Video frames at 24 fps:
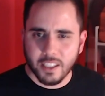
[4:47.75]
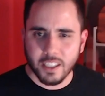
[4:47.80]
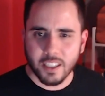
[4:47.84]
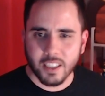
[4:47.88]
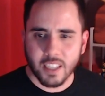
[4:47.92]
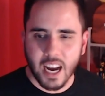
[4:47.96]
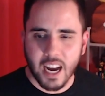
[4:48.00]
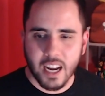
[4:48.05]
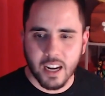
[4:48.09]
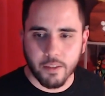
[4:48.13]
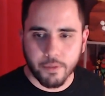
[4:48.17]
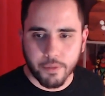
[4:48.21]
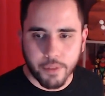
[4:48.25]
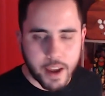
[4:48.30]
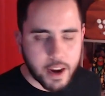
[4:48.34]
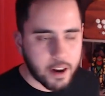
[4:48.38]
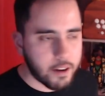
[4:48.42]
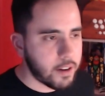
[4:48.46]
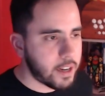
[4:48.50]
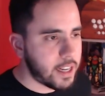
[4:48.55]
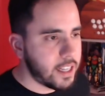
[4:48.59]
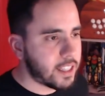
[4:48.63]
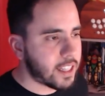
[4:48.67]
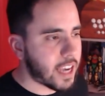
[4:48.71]
just kind of
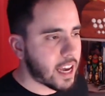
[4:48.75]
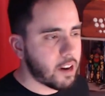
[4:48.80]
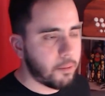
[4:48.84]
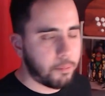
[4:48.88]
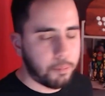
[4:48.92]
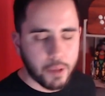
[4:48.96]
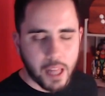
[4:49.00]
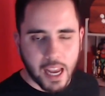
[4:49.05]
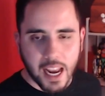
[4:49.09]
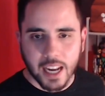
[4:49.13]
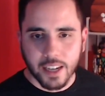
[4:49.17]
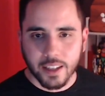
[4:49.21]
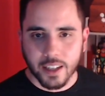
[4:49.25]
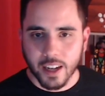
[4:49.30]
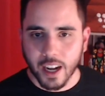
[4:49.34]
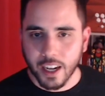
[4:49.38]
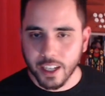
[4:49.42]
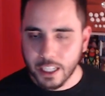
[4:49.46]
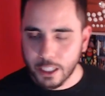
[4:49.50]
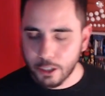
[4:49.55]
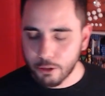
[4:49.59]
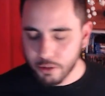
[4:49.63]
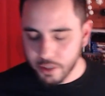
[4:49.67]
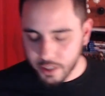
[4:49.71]
there. He's kind of bland and
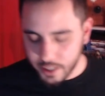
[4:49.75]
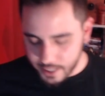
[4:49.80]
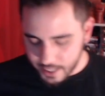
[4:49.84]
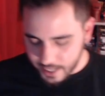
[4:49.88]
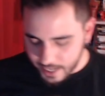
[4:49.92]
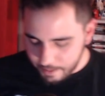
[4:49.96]
uninteresting.